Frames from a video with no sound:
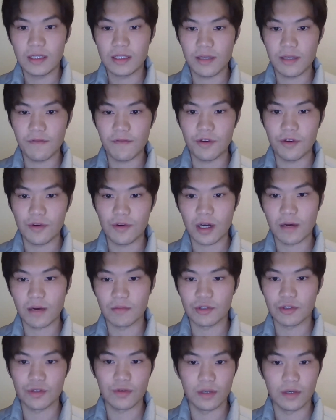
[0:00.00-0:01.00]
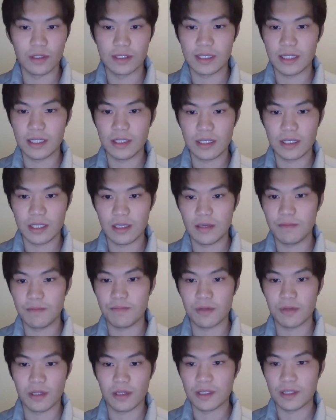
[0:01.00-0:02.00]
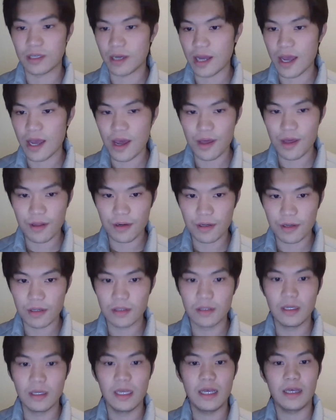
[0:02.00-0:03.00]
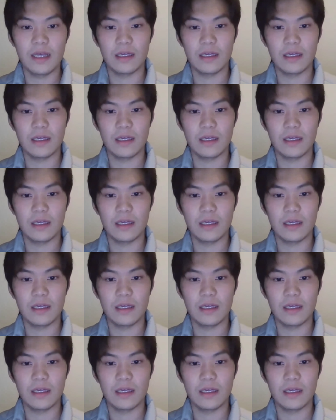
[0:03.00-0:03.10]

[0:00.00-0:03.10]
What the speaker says: They will come to a city, play together,